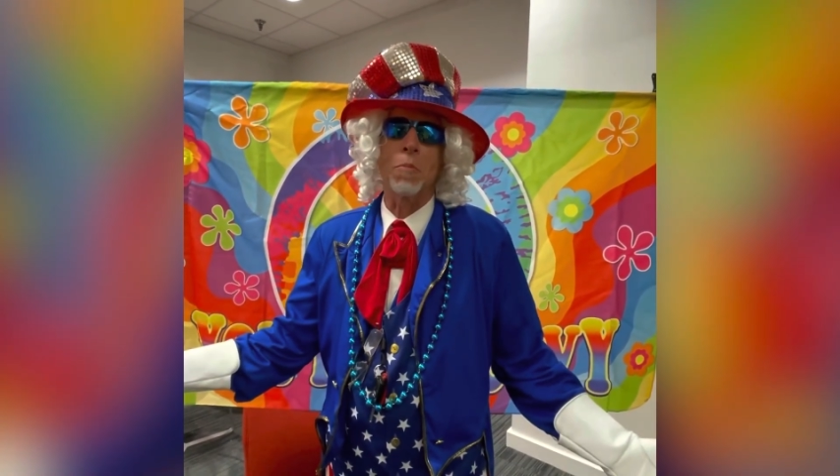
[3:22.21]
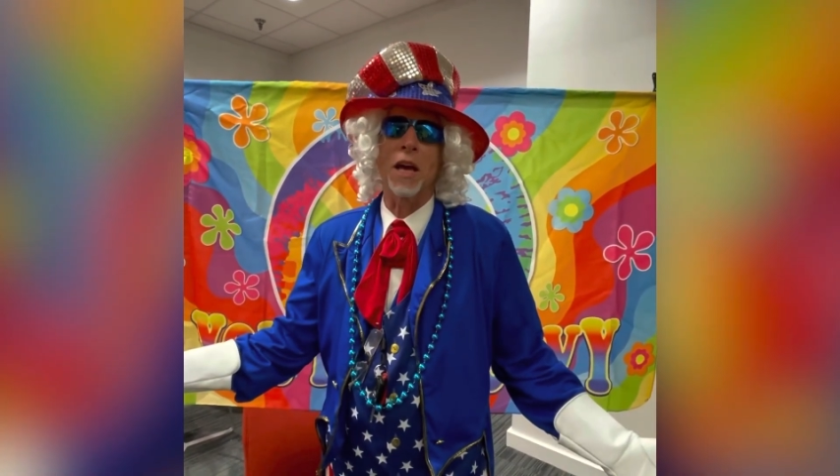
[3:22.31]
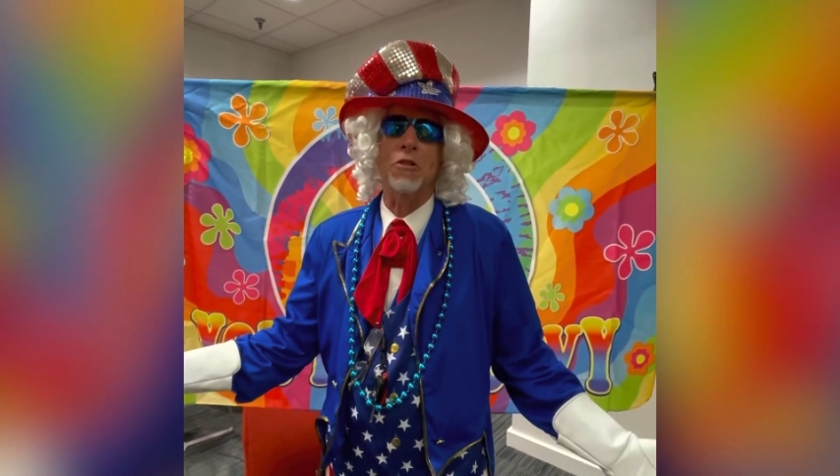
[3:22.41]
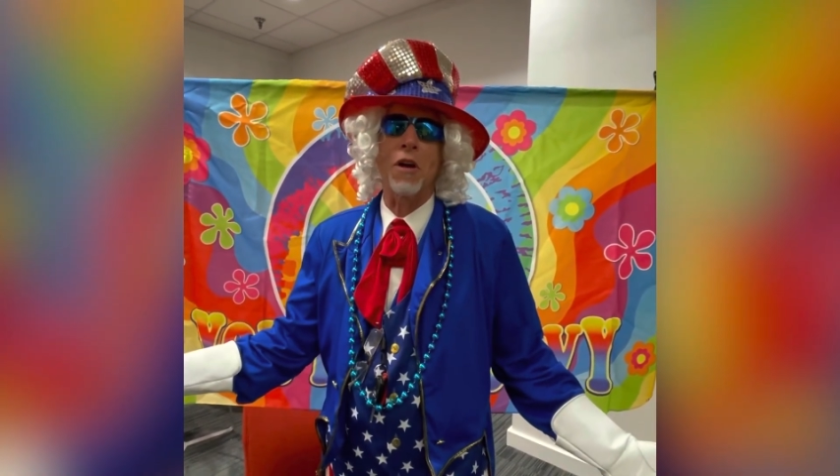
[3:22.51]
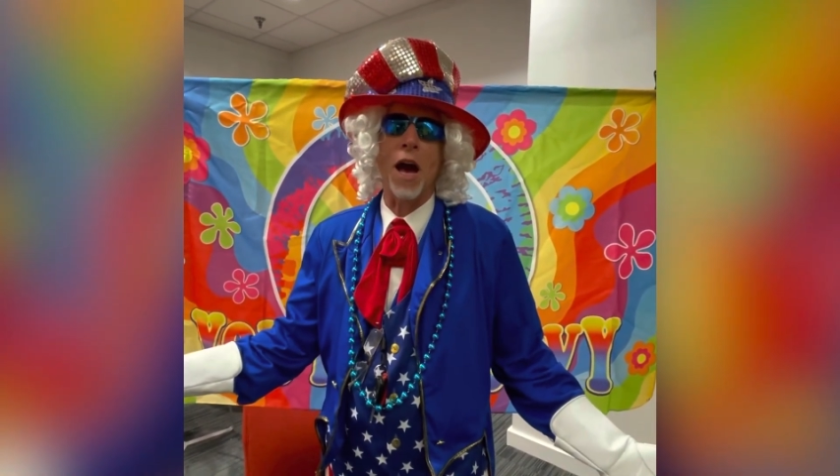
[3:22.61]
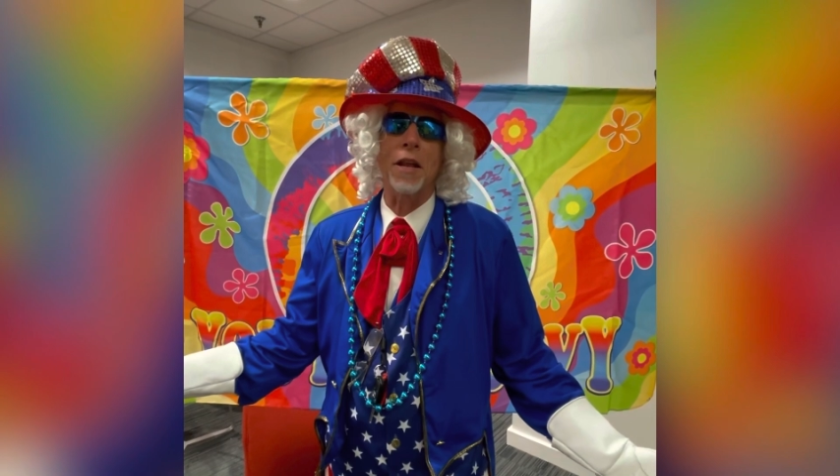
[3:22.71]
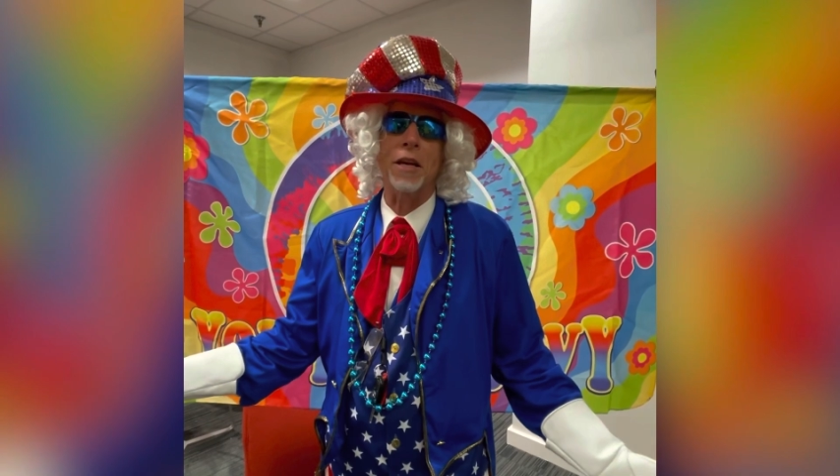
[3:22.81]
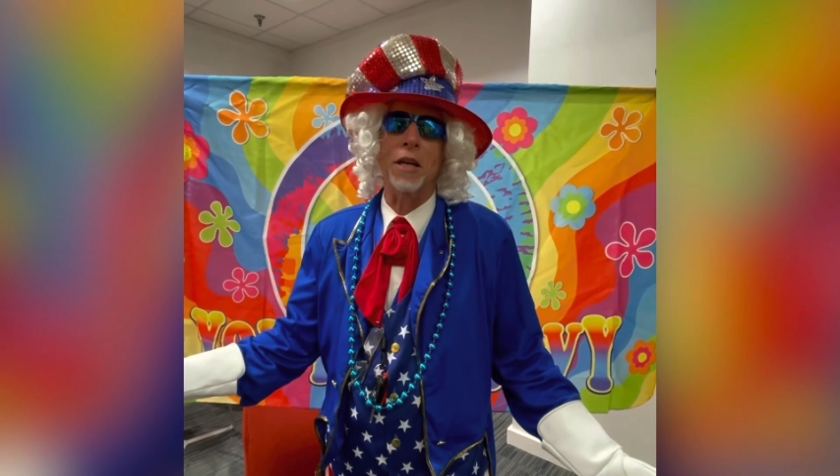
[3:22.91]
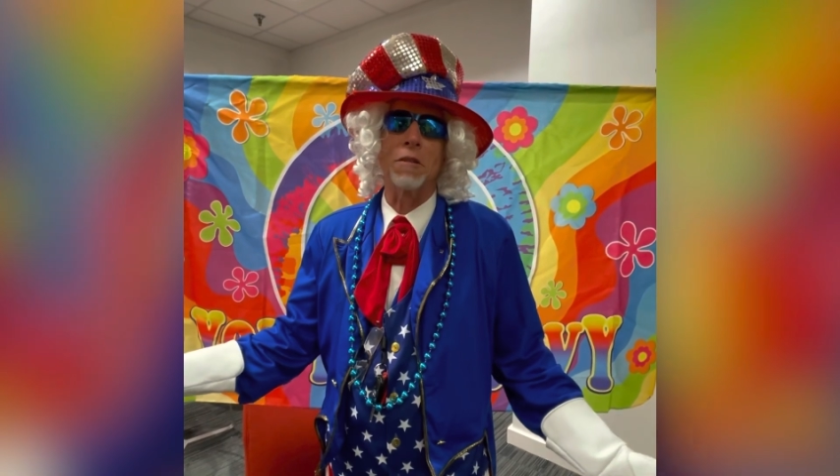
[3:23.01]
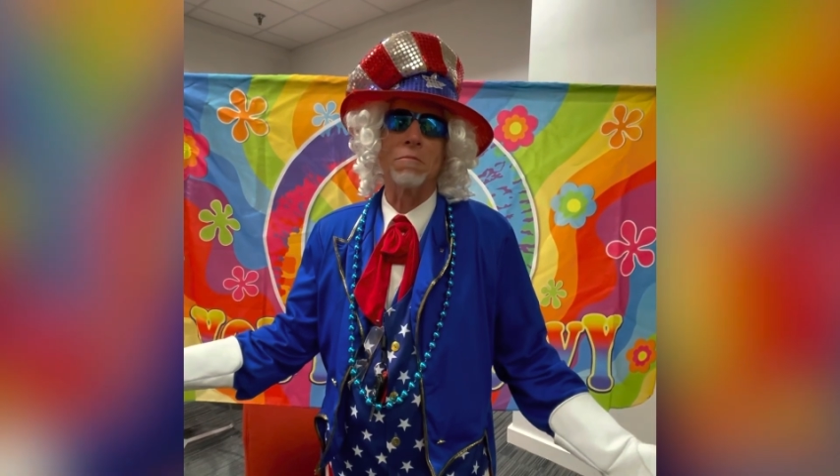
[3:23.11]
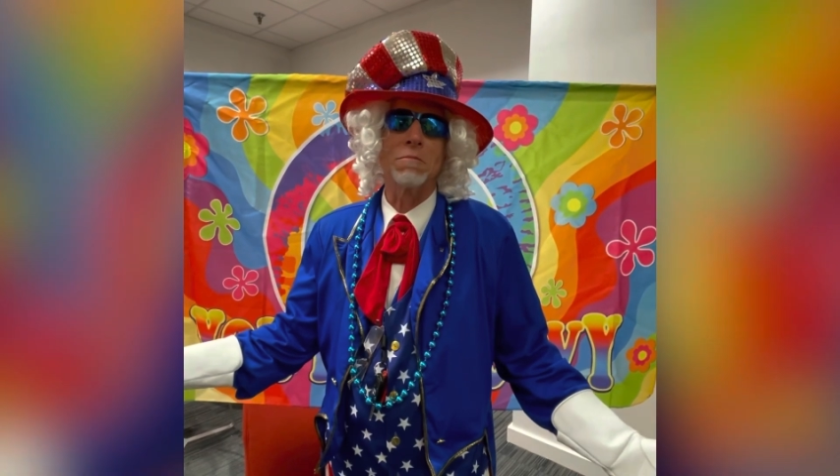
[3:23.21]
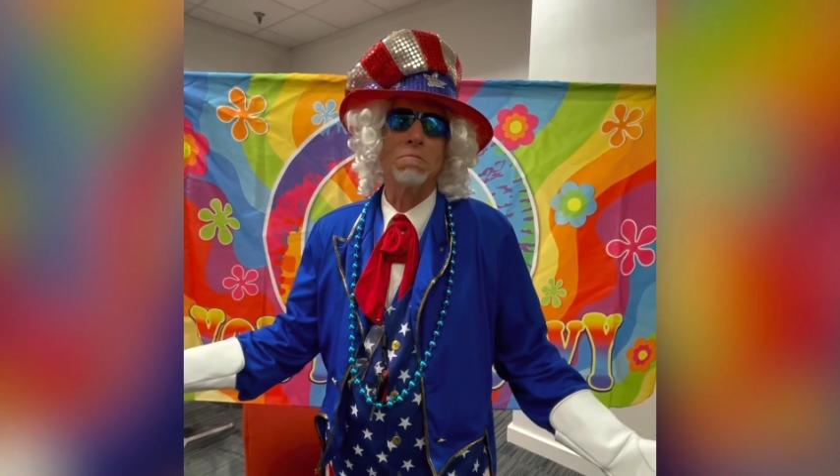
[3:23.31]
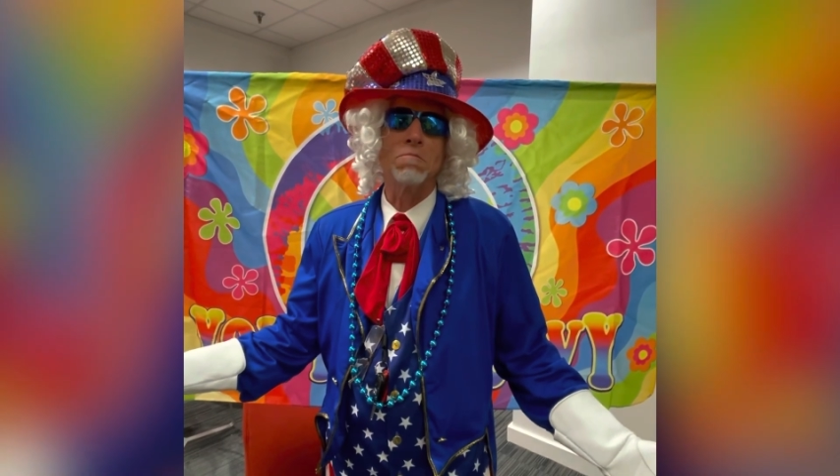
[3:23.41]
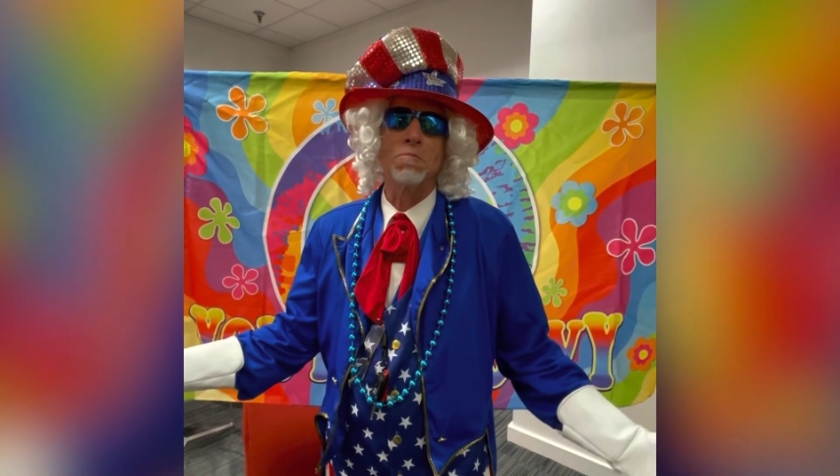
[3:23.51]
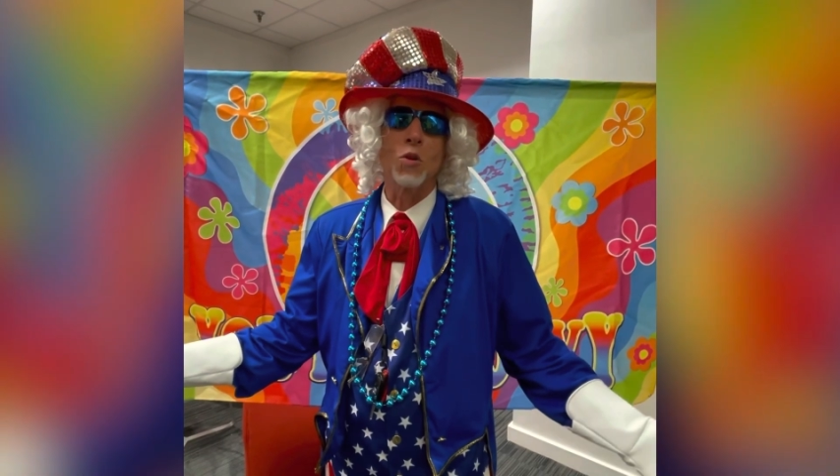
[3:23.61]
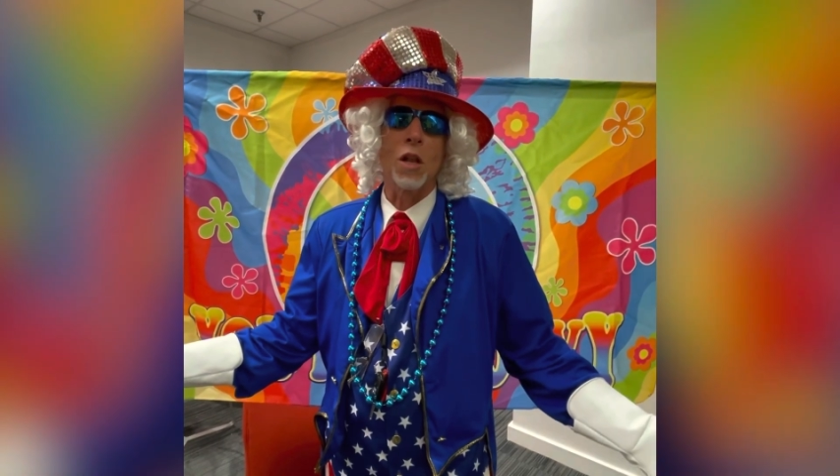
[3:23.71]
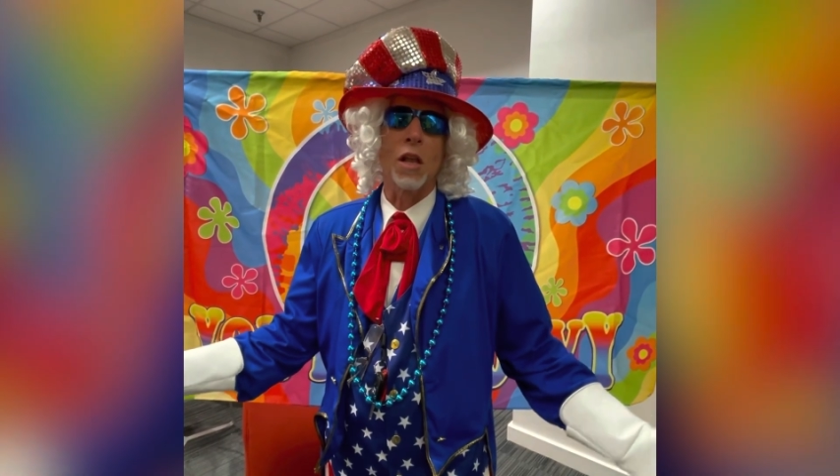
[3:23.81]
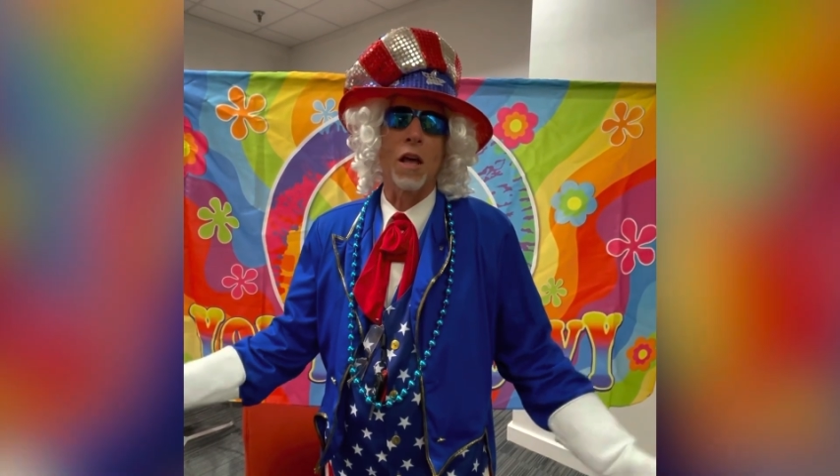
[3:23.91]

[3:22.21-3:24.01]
patriotic and